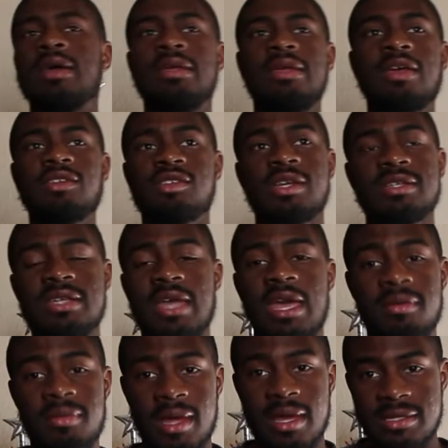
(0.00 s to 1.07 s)
Yesterday's
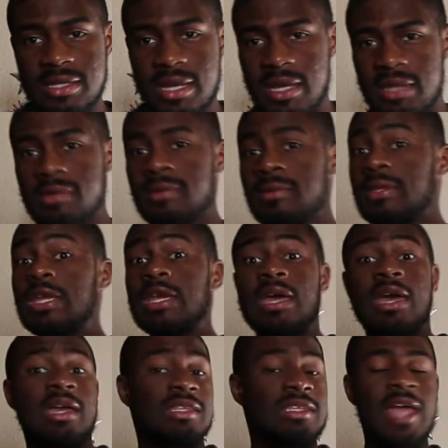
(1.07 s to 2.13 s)
game, like I said,
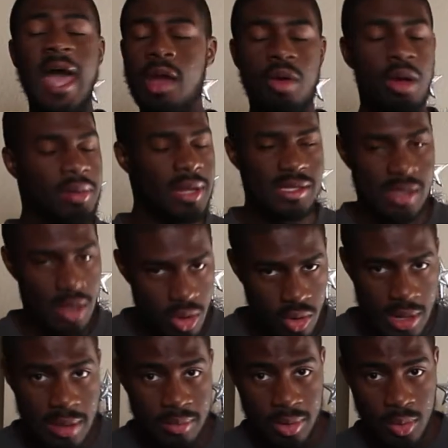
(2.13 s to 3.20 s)
Tyrod plays that whole
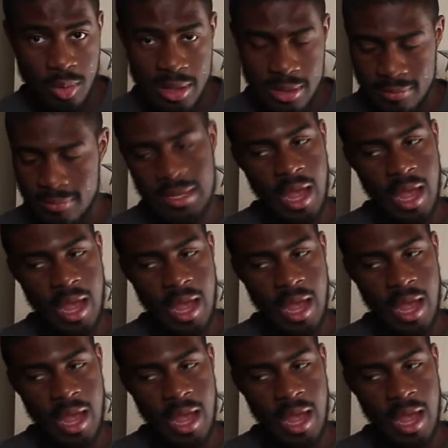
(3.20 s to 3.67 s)
game, we win.